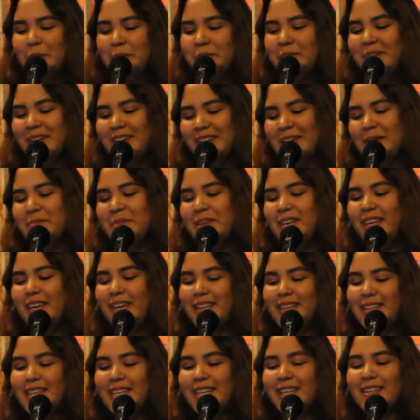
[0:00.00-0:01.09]
Mi
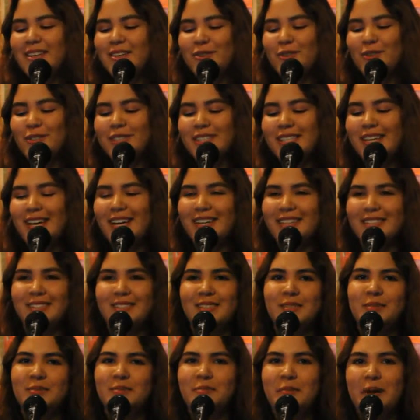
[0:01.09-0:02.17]
ramillete de
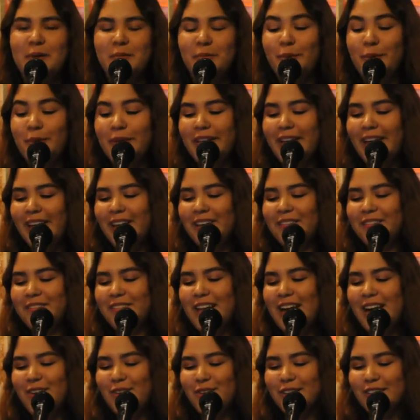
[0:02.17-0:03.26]
rosas, my bouquet of
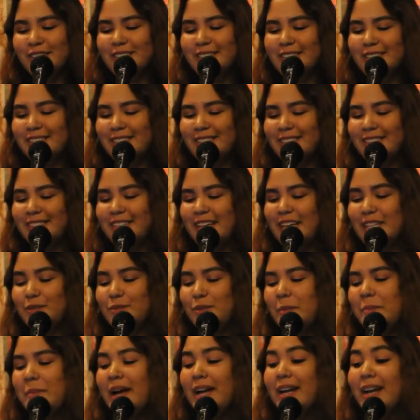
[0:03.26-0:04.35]
flowers. That's
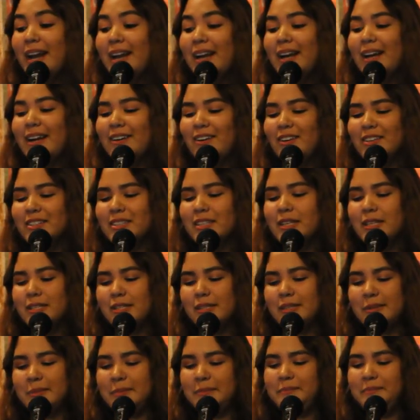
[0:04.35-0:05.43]
what my nana calls
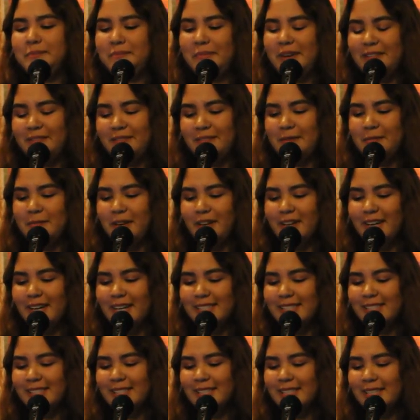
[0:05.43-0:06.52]
us, my female
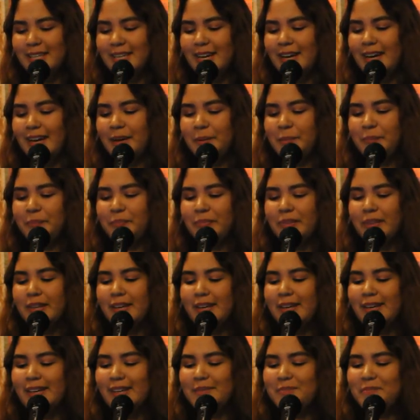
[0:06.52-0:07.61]
cousins and I.
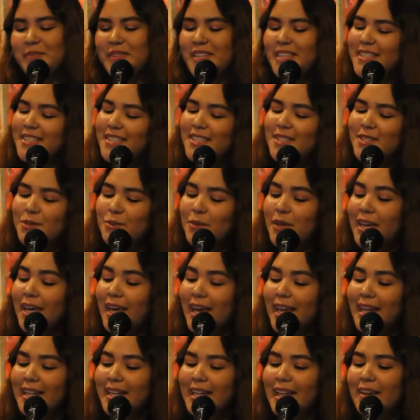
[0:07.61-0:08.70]
It's a sweet
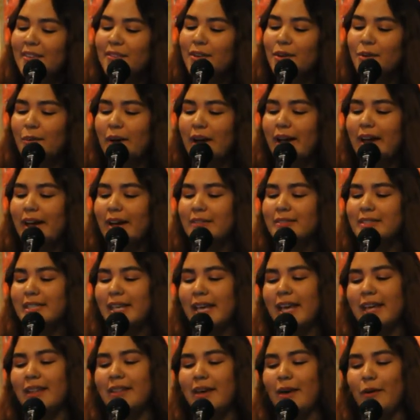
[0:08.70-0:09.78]
and clever way of
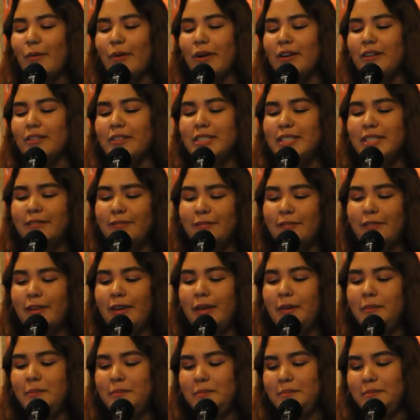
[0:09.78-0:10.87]
saying that we're all
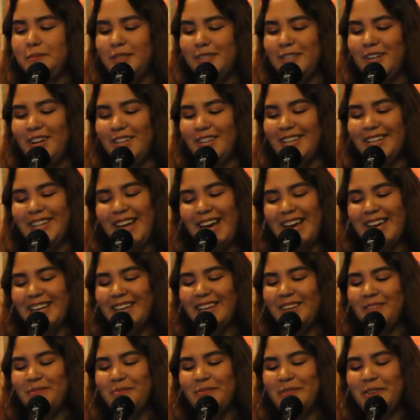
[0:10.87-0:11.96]
different, but all
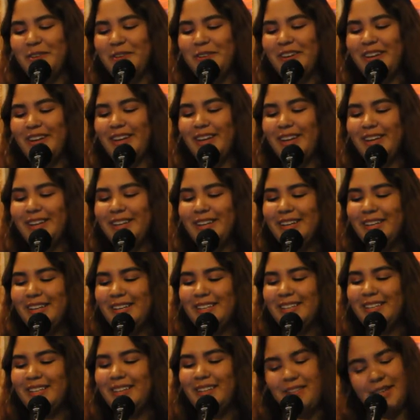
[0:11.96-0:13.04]
alike in beauty,
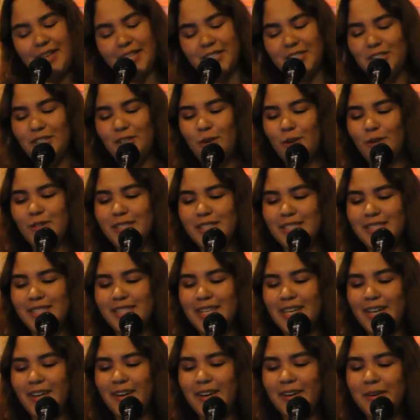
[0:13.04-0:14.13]
and that she holds us
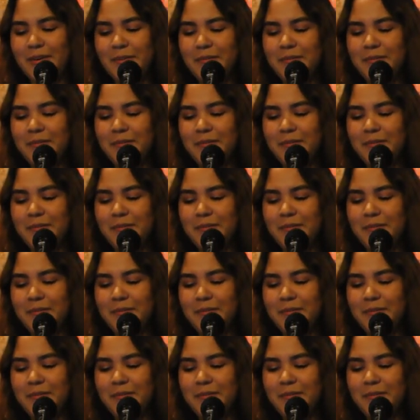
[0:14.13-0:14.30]
dear.